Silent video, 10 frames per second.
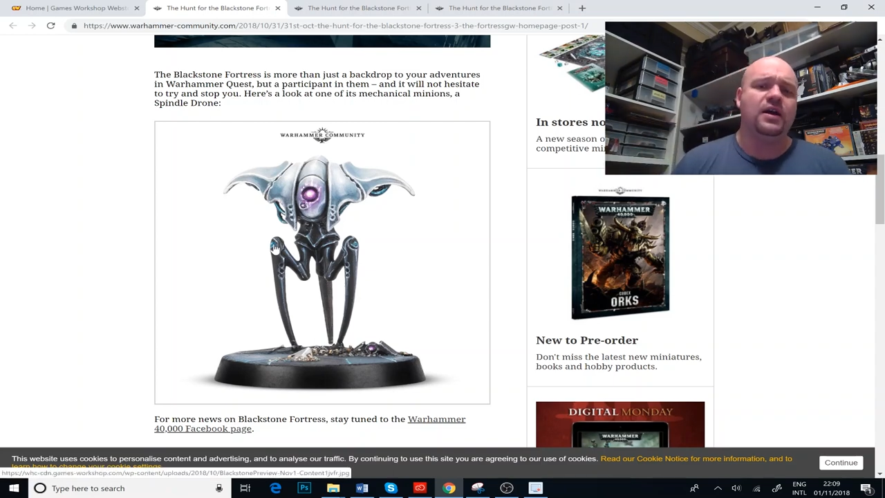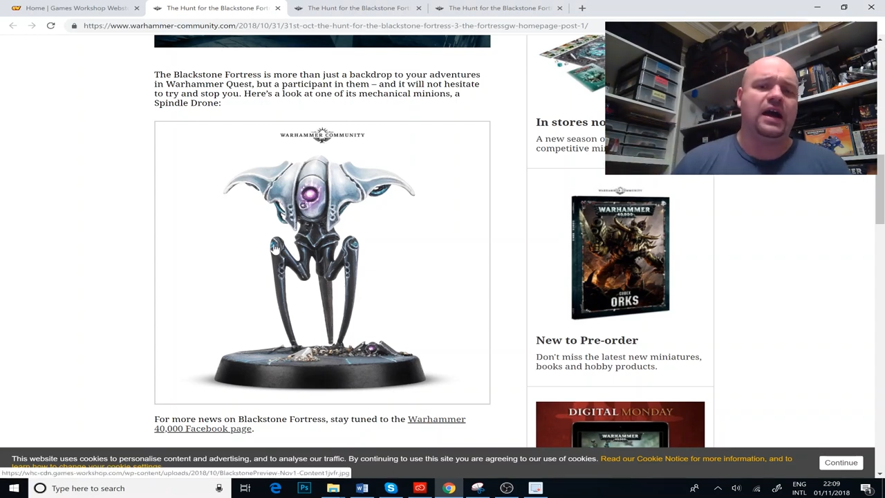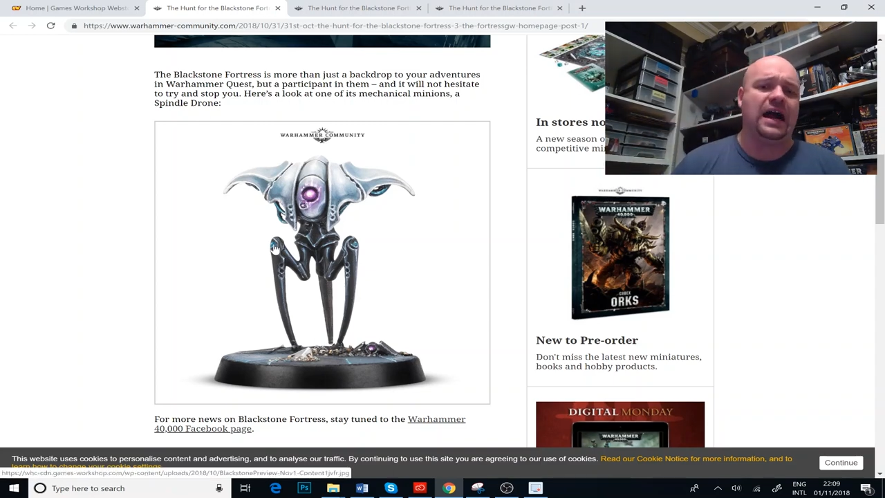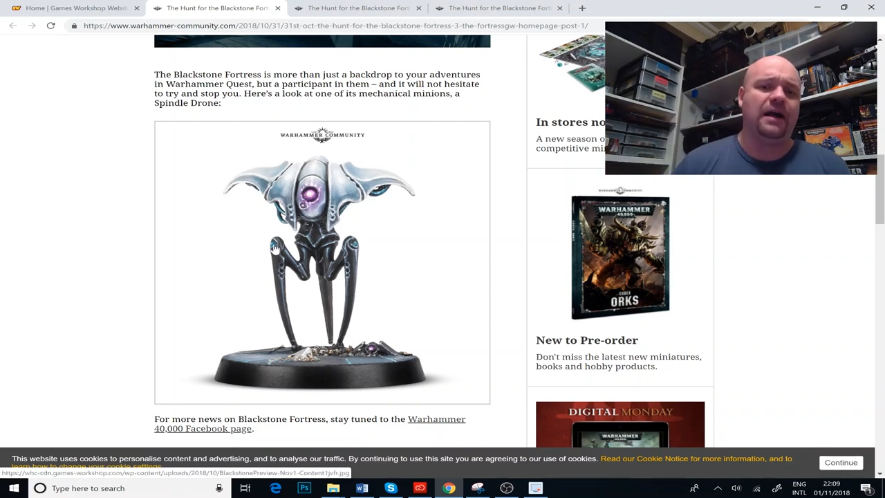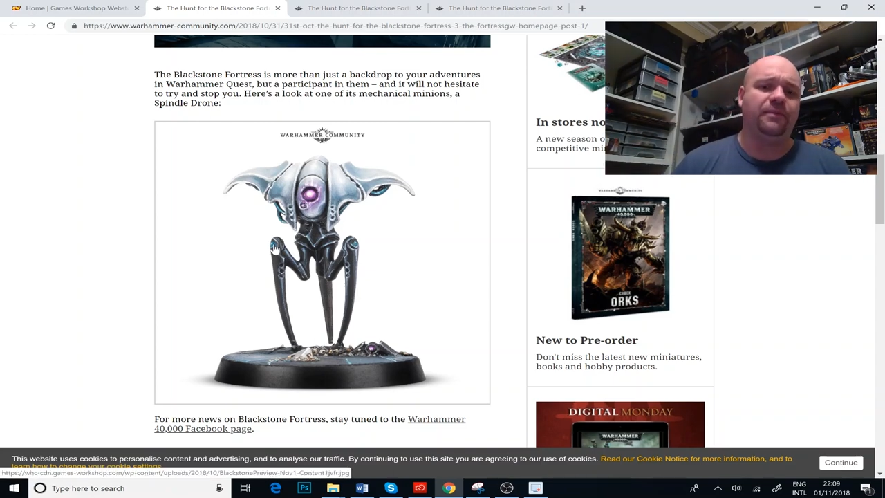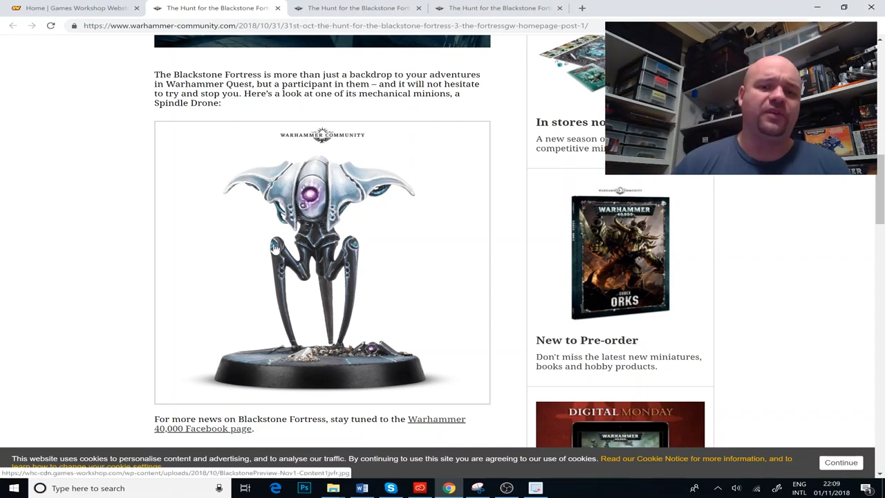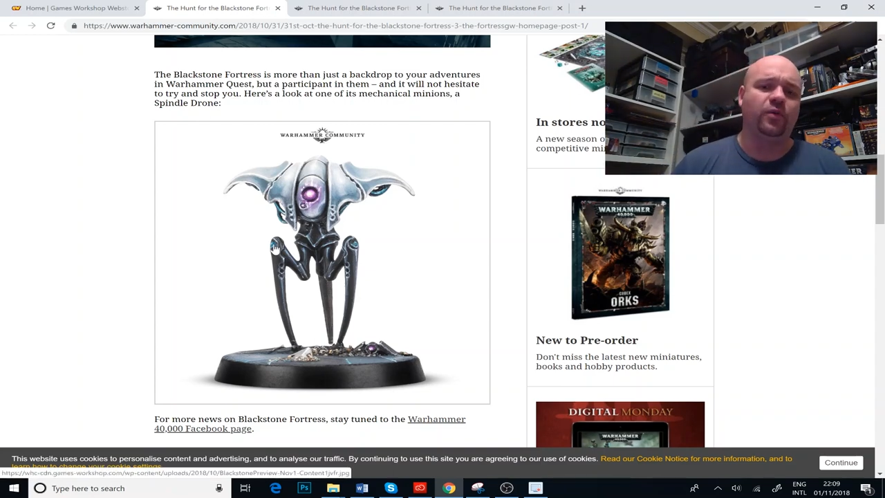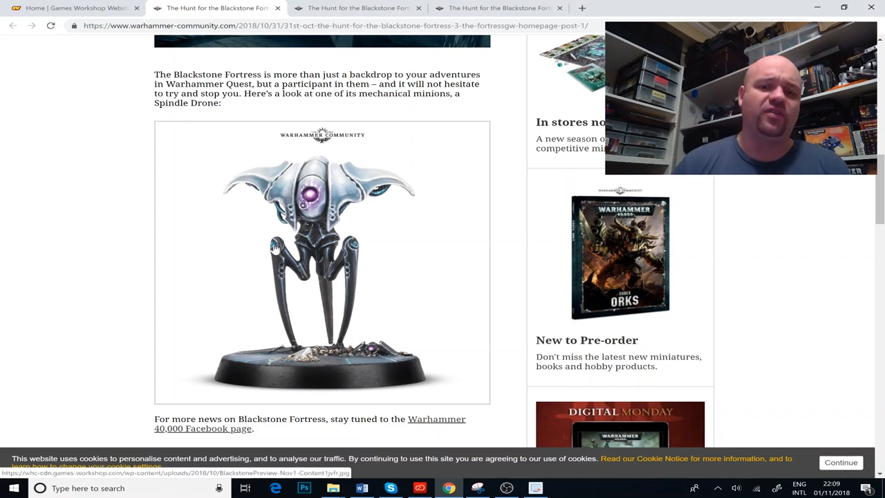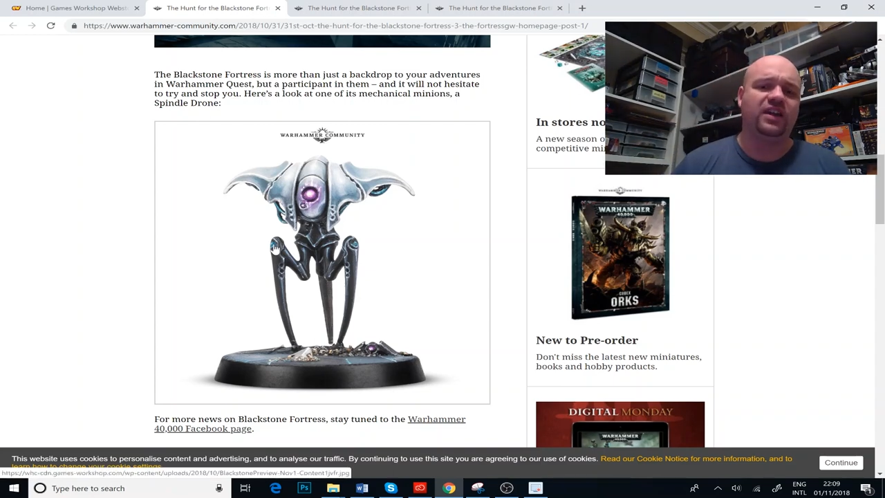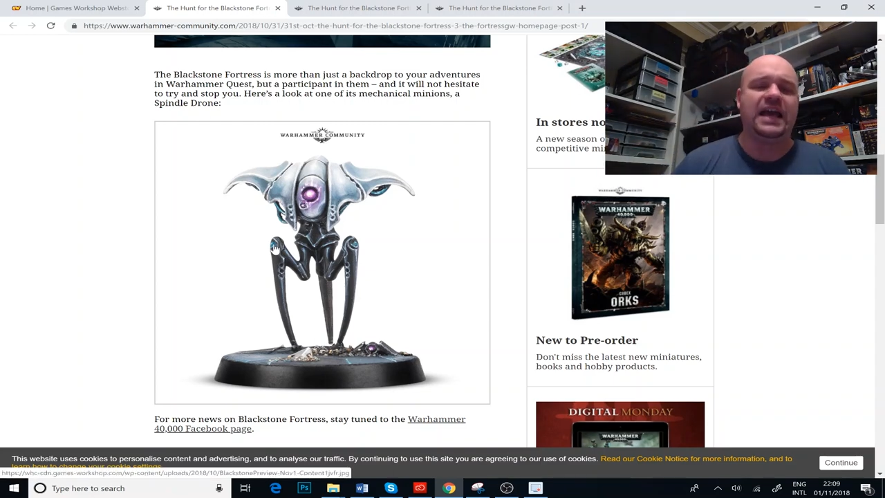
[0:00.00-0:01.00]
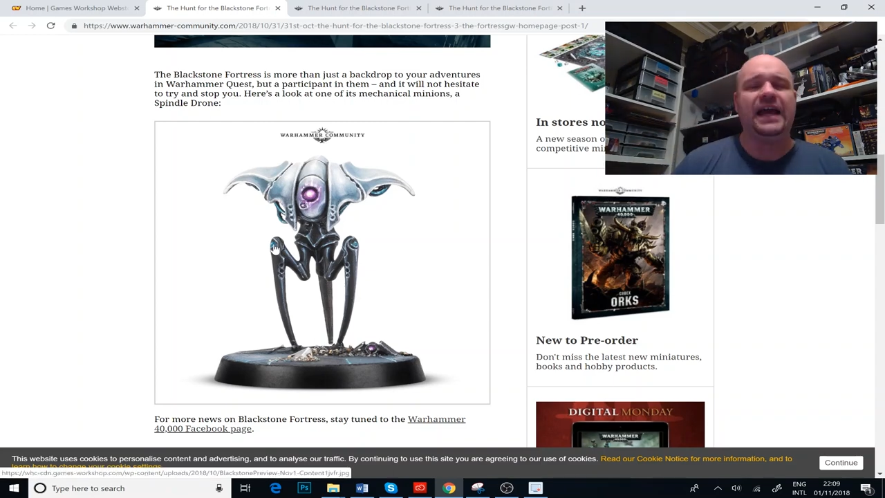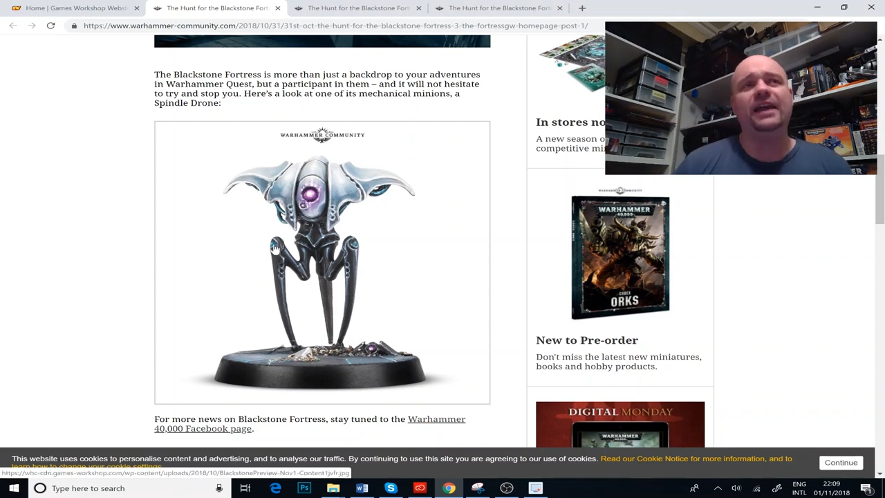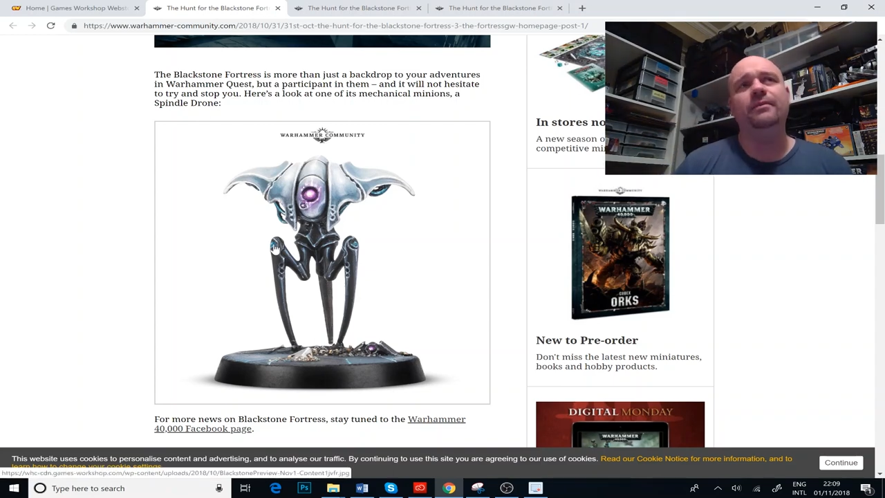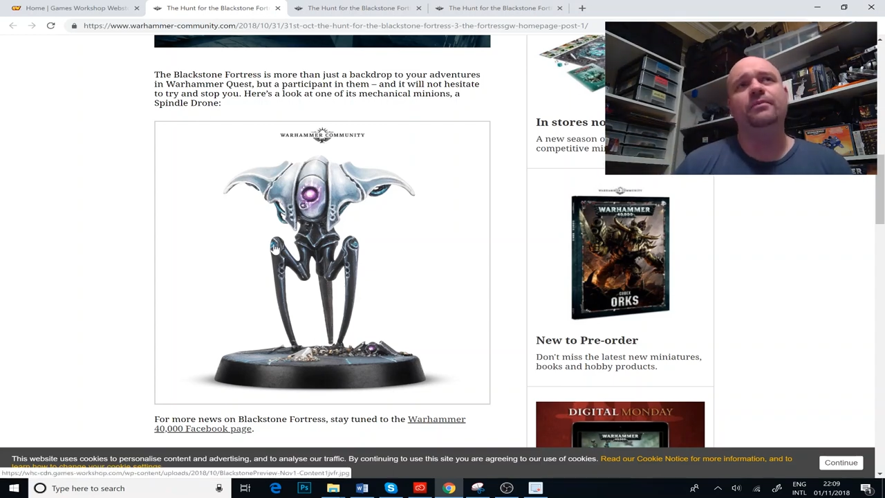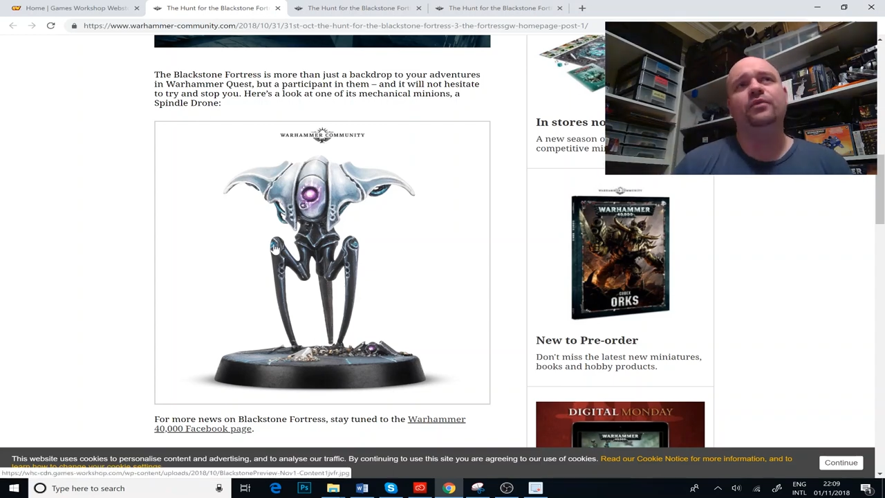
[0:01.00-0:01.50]
There was a
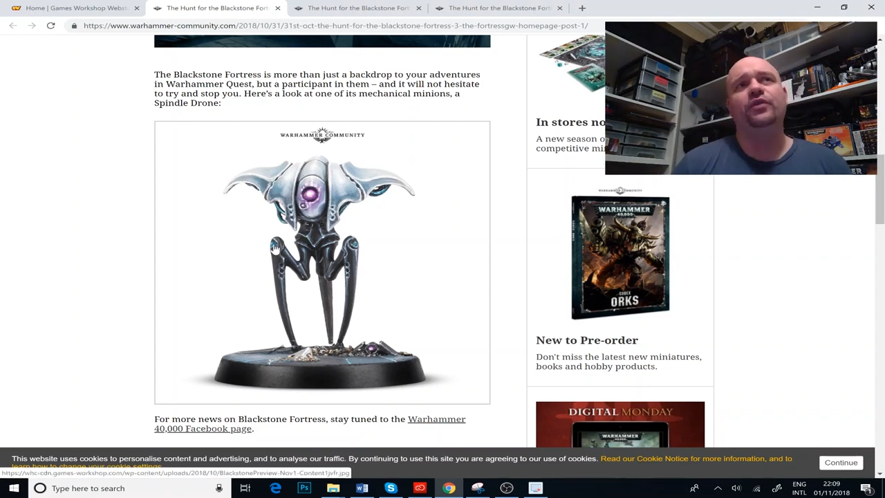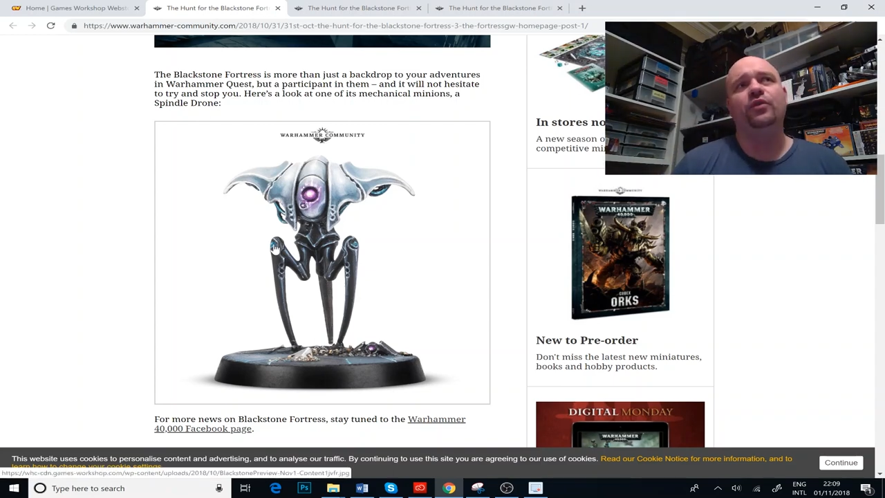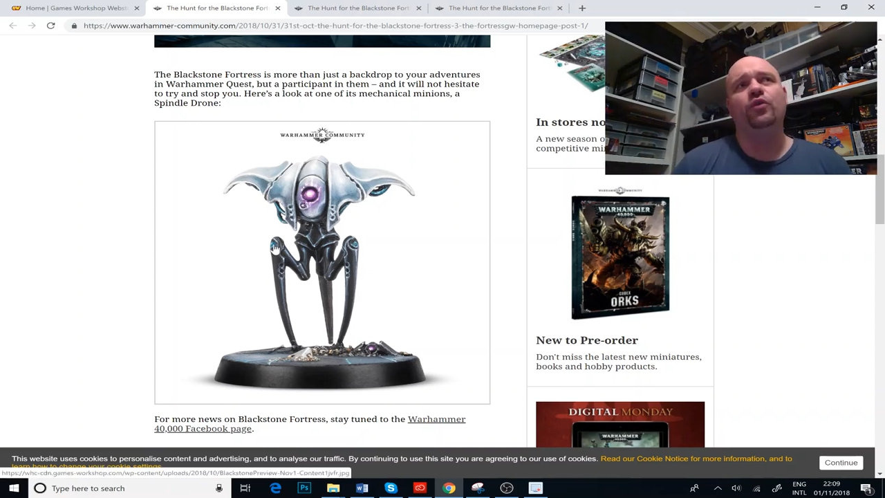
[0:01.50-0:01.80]
game that